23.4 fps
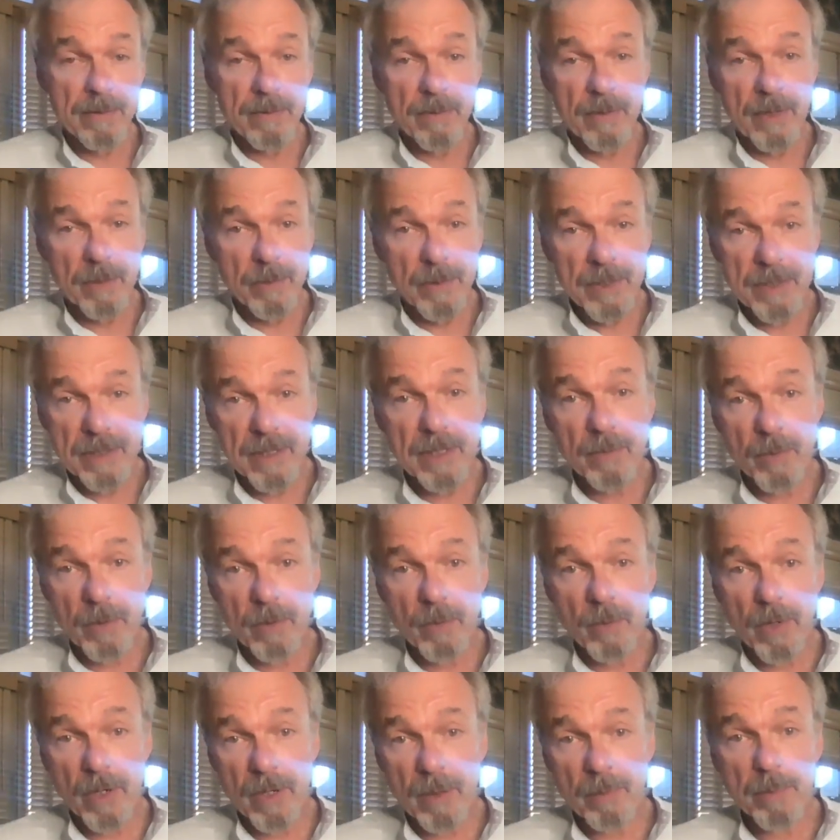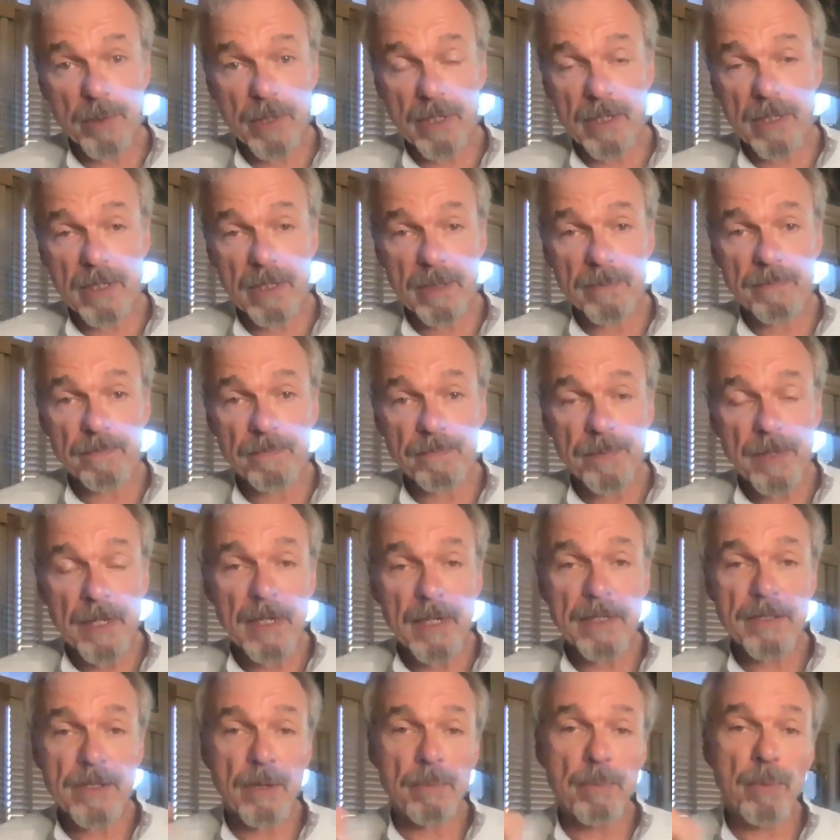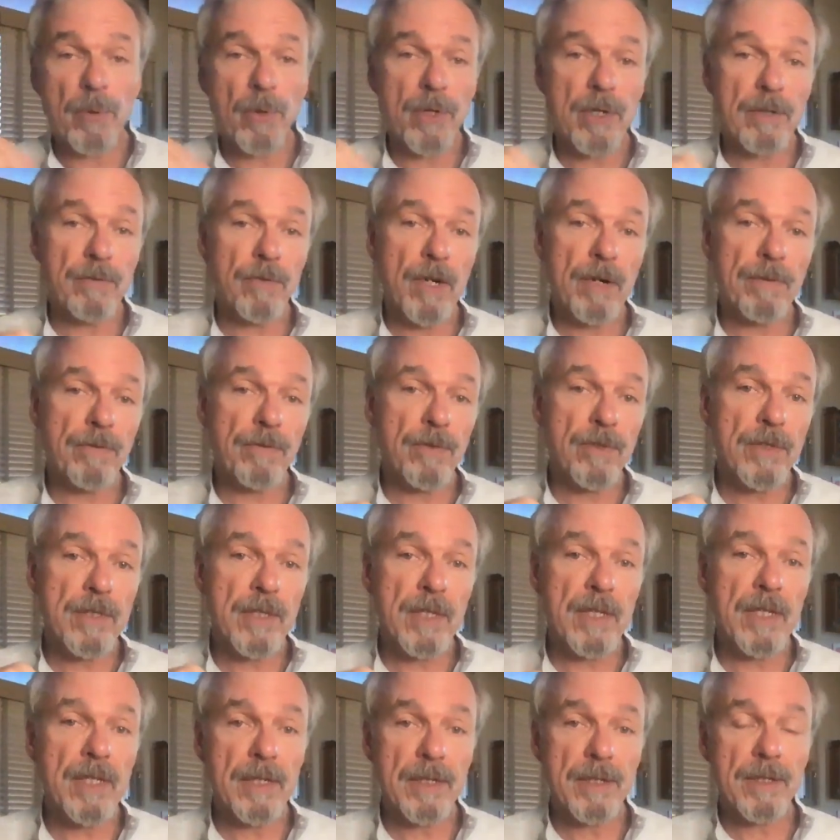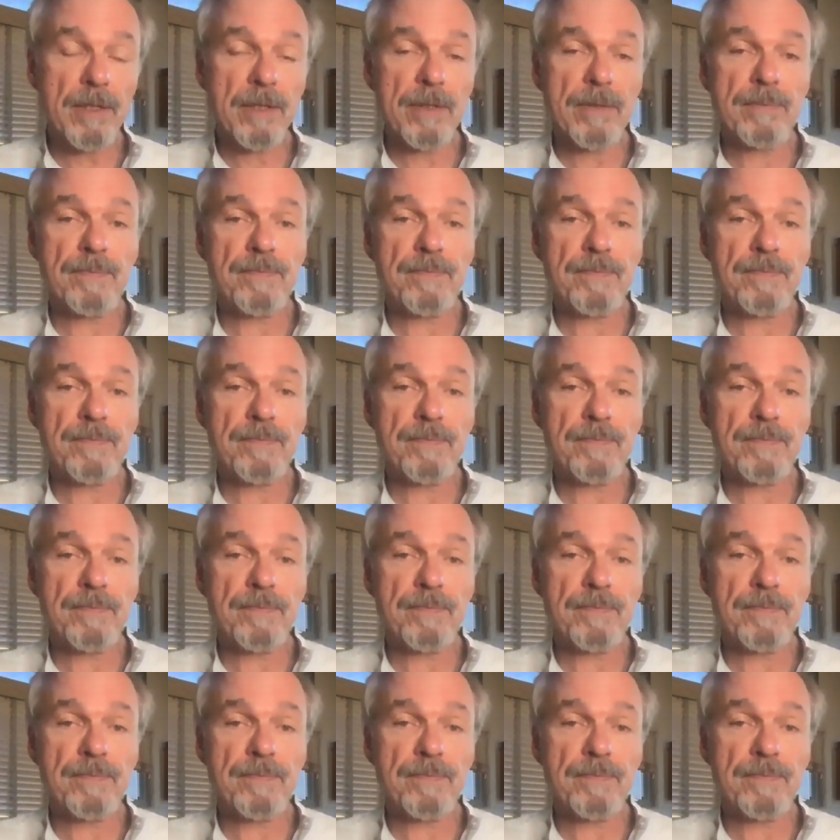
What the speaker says: where we think we want to be, is our point of reference here.